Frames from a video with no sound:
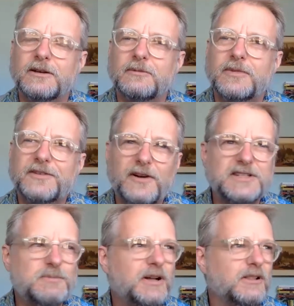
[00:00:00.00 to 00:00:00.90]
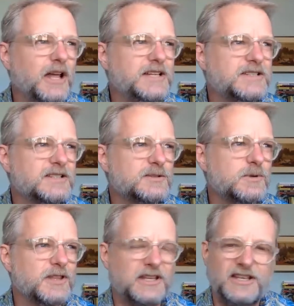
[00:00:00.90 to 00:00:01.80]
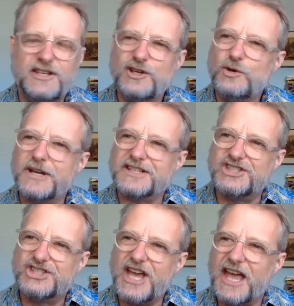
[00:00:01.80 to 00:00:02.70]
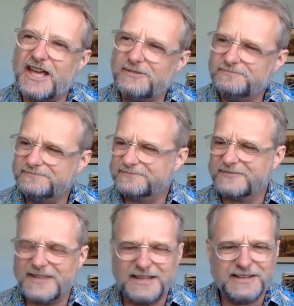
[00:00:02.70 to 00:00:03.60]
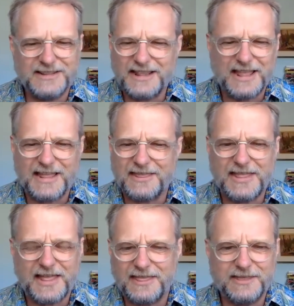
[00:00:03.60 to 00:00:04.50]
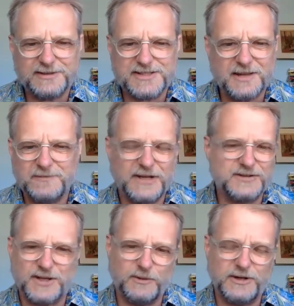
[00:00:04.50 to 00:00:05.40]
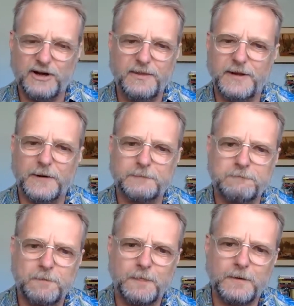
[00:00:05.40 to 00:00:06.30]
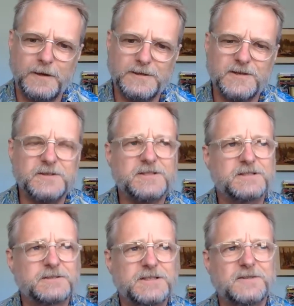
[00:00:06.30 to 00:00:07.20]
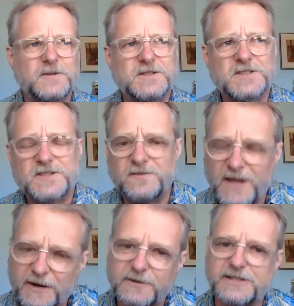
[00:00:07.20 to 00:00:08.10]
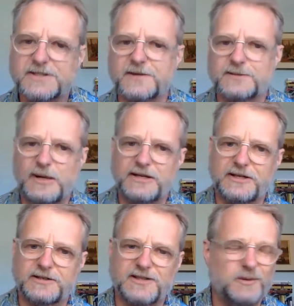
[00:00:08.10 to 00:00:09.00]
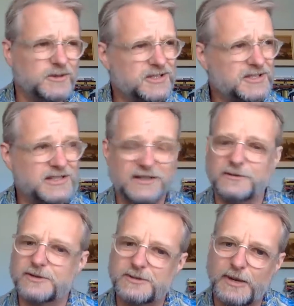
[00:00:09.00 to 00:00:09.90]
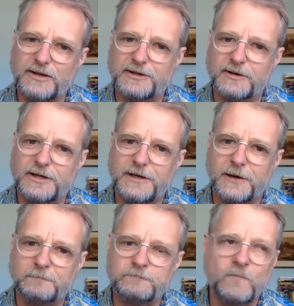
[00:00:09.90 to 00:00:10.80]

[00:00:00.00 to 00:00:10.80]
But if I spell license with a Q and a J, there's something else going on there. Okay, so there's different severities of spelling errors, and we're just dealing with spelling right now.